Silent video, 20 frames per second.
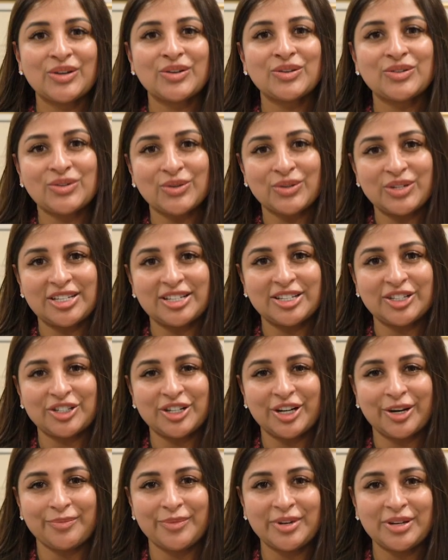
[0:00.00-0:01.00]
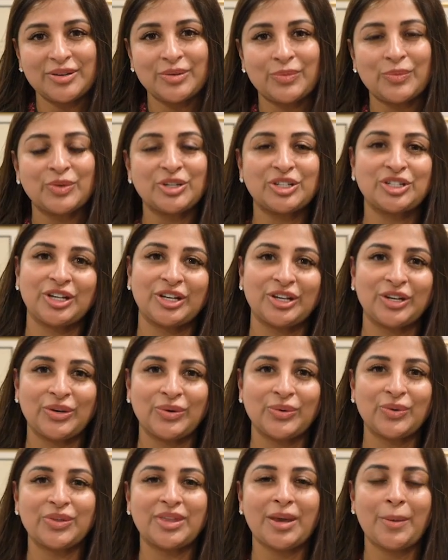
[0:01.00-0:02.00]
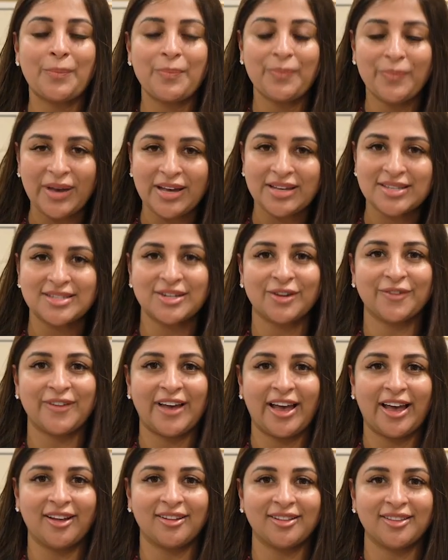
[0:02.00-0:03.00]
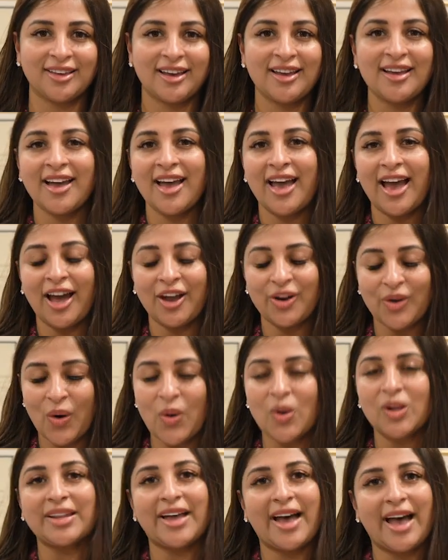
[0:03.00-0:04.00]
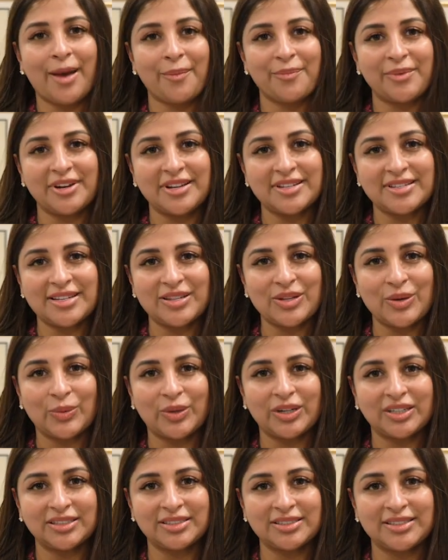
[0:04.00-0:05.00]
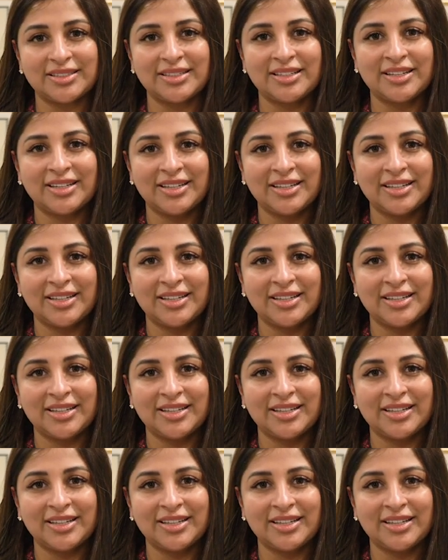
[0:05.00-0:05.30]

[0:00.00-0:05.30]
So dear chairman, wishing you the best of health and all the happiness in the world.